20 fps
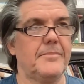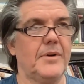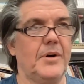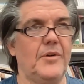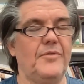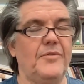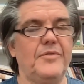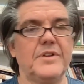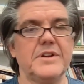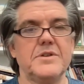
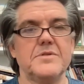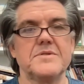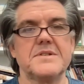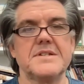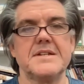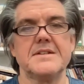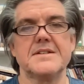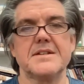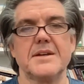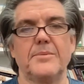hopefully you
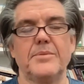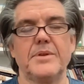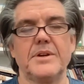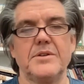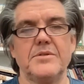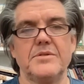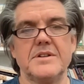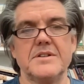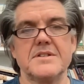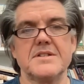see something
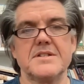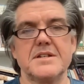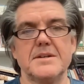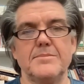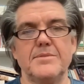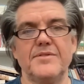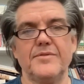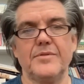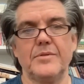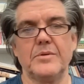you didn't see
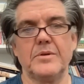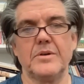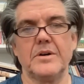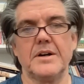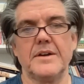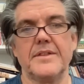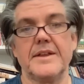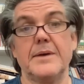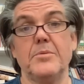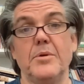
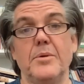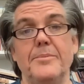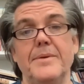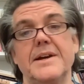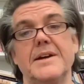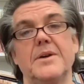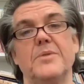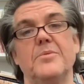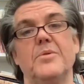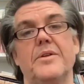before that will
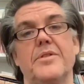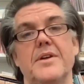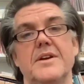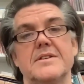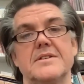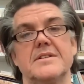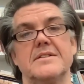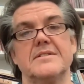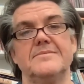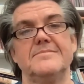make it worth
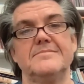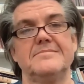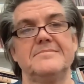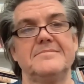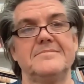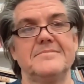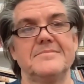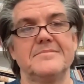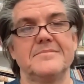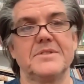it.
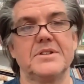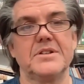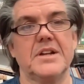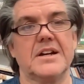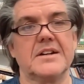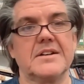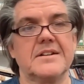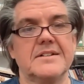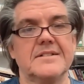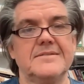Good
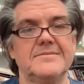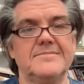luck.